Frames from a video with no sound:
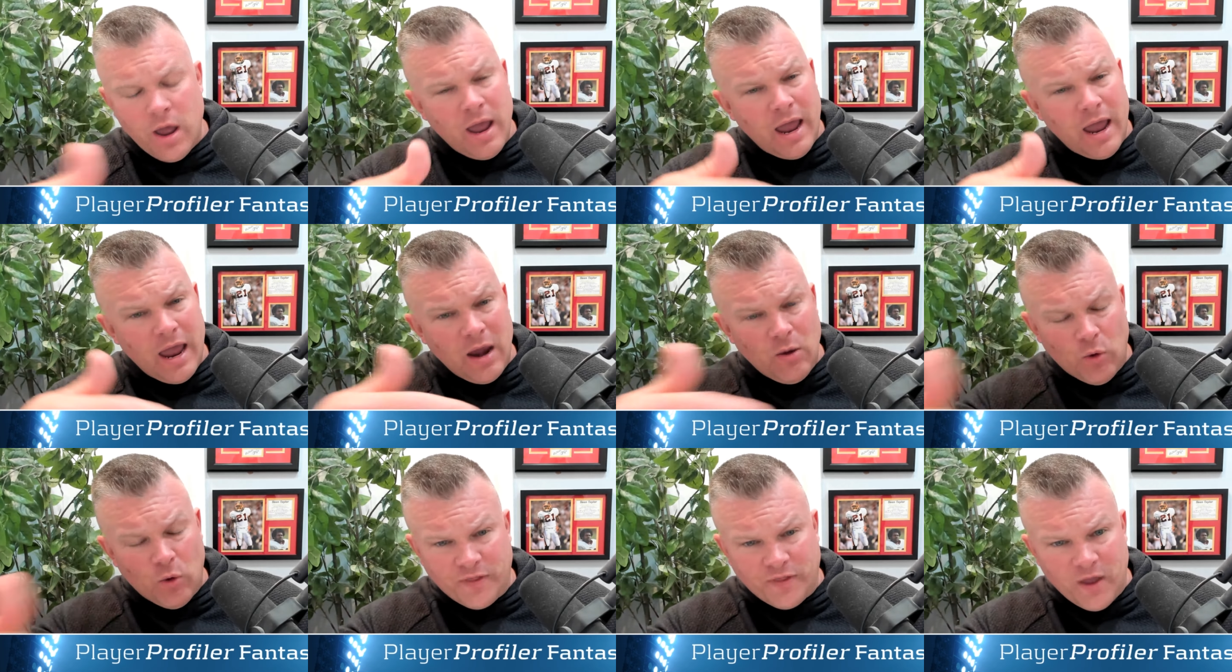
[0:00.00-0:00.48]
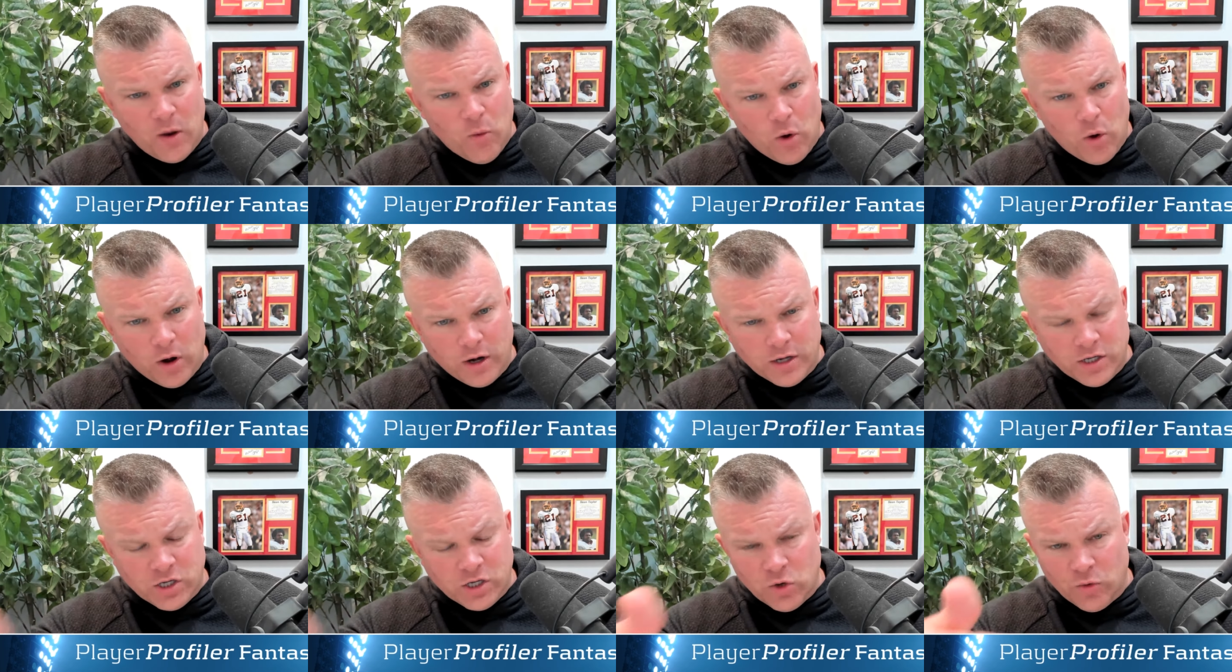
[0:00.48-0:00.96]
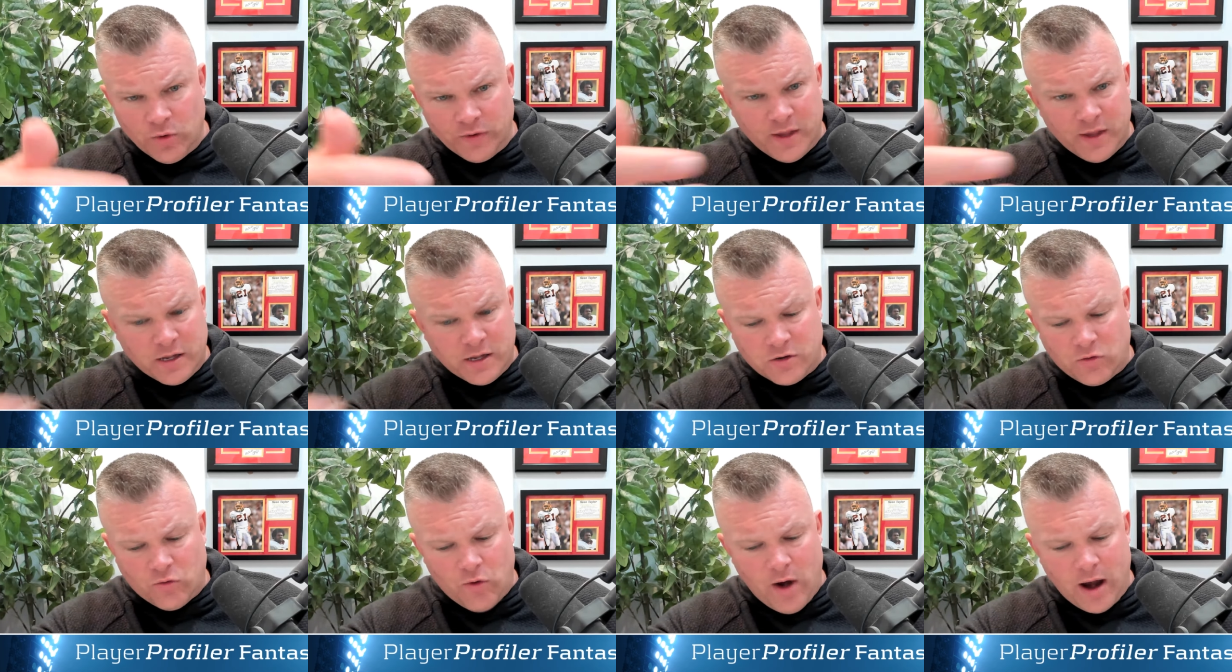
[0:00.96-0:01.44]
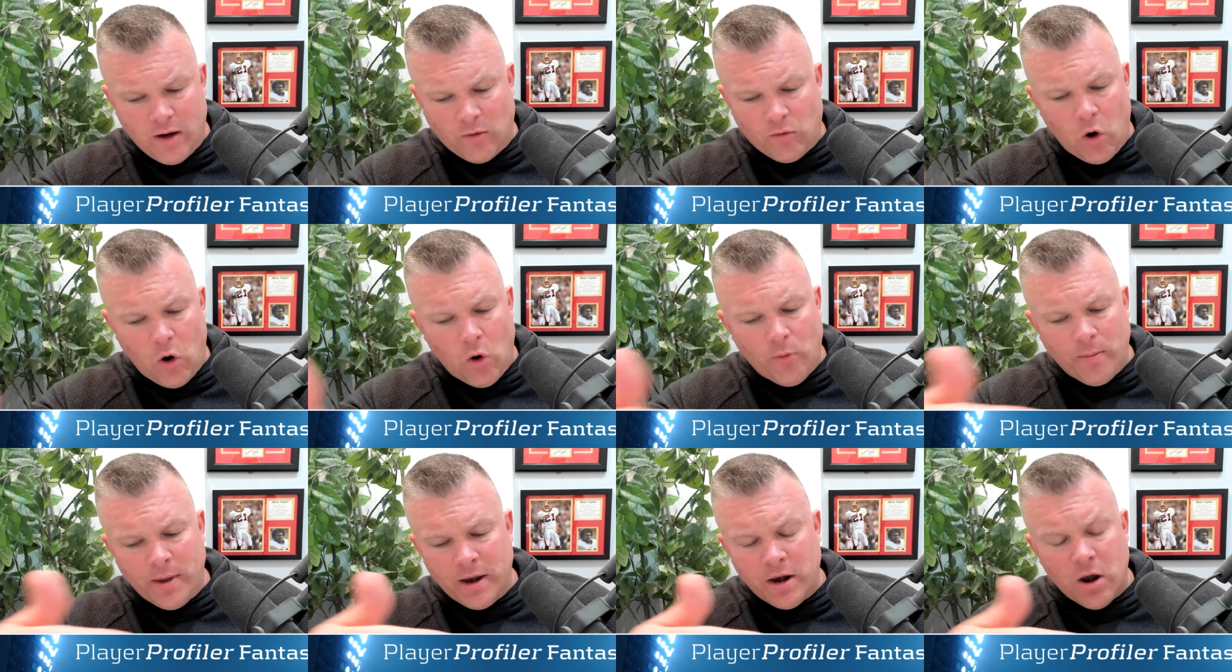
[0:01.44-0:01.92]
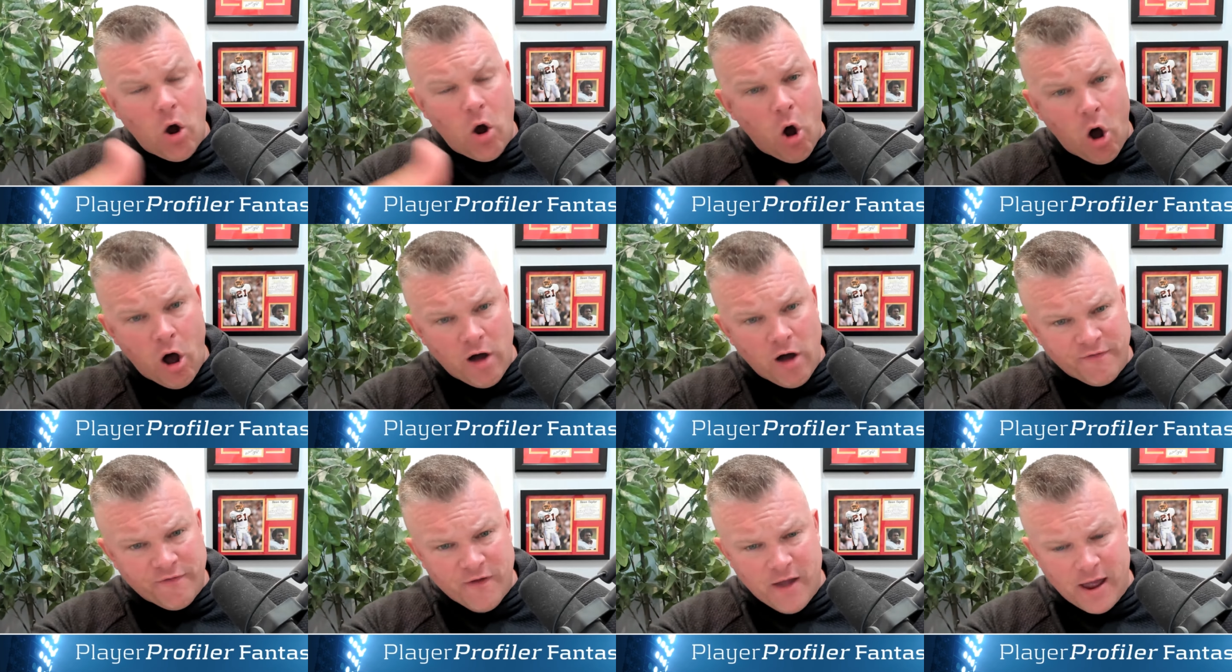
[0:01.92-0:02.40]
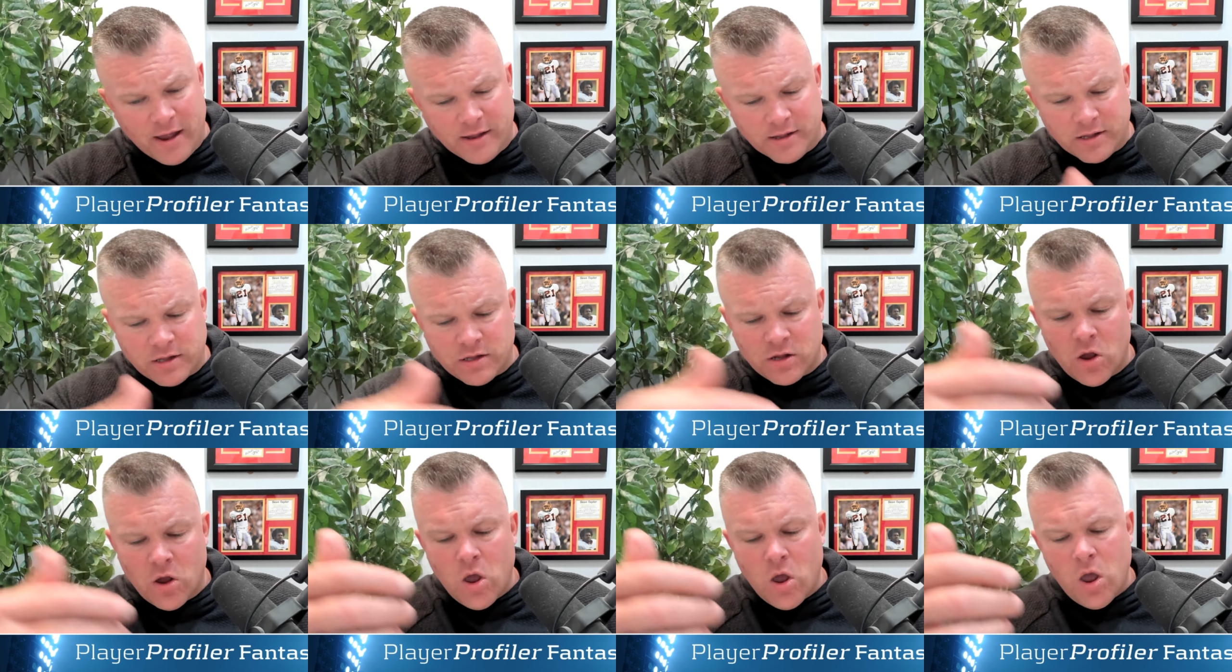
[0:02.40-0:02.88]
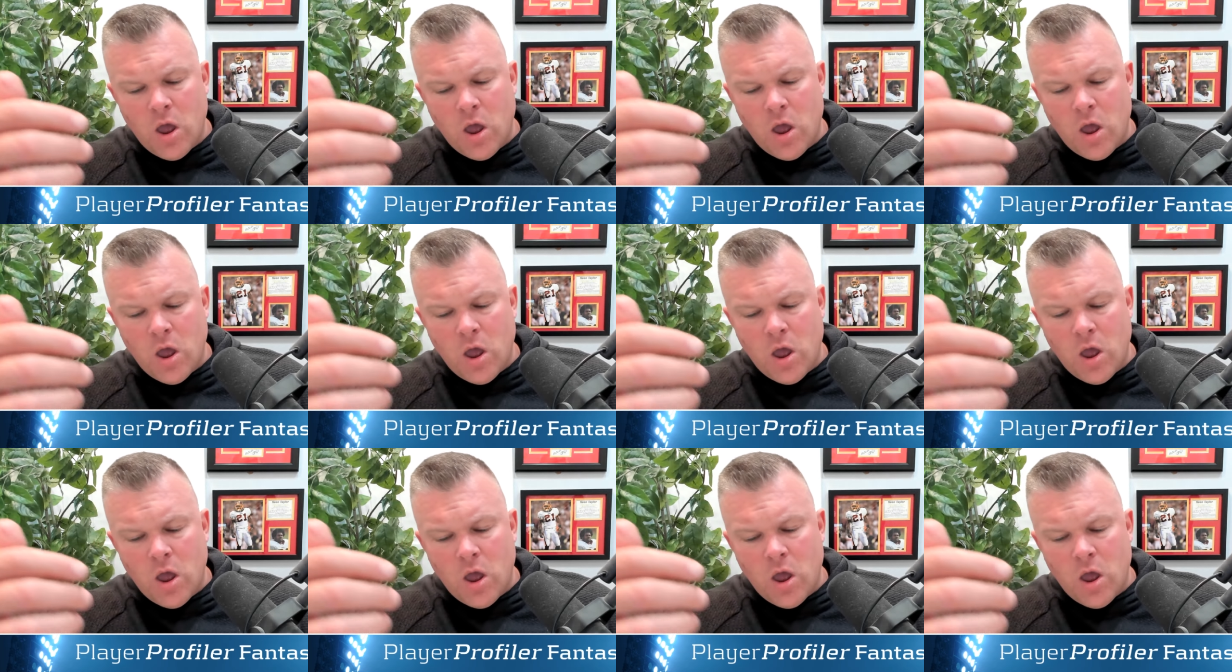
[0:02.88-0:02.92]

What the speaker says: in what they want to do with this Greg Roman offense.